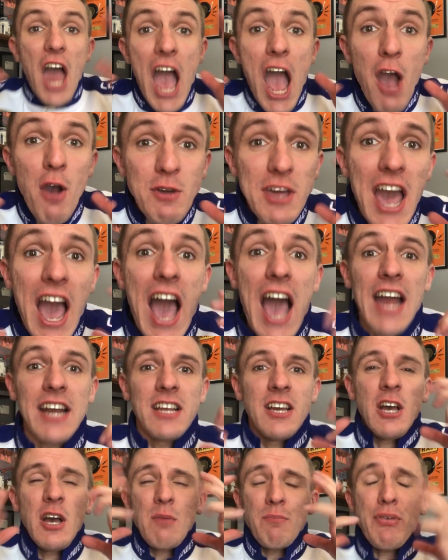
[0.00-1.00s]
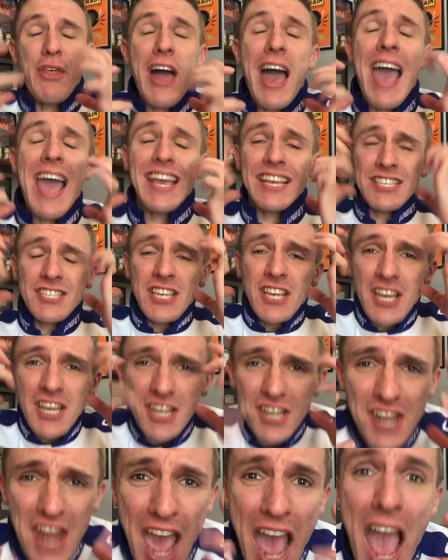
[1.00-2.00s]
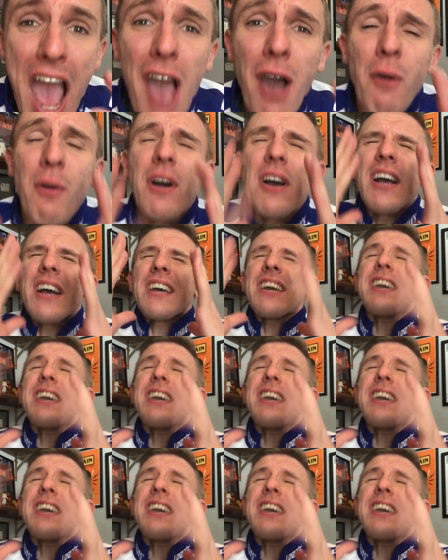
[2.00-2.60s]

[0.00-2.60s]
No, God. Please! No!